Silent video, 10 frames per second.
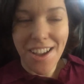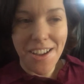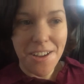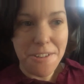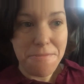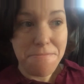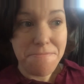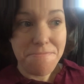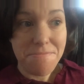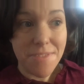
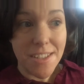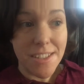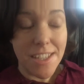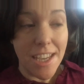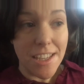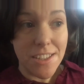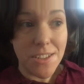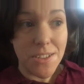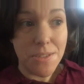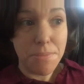Um, yeah,
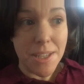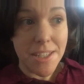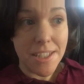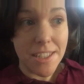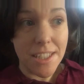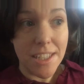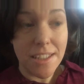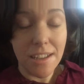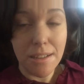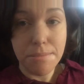so
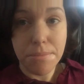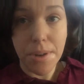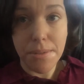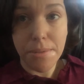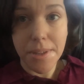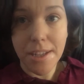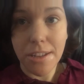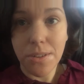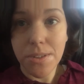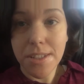basically I'm probably going
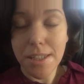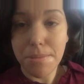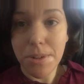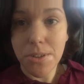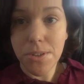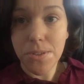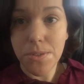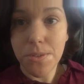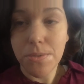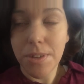to go to sleep here
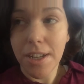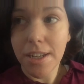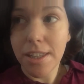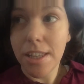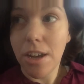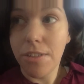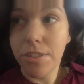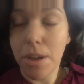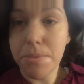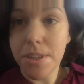soon. We got to clean off
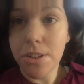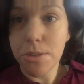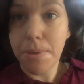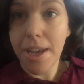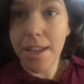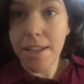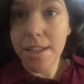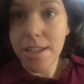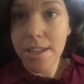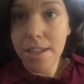the upstairs bed,
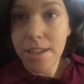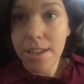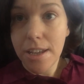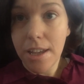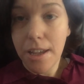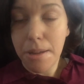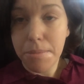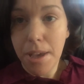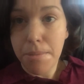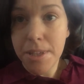um,
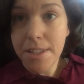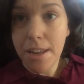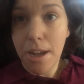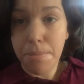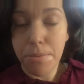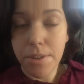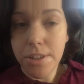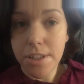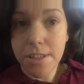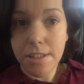get me set up with
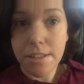just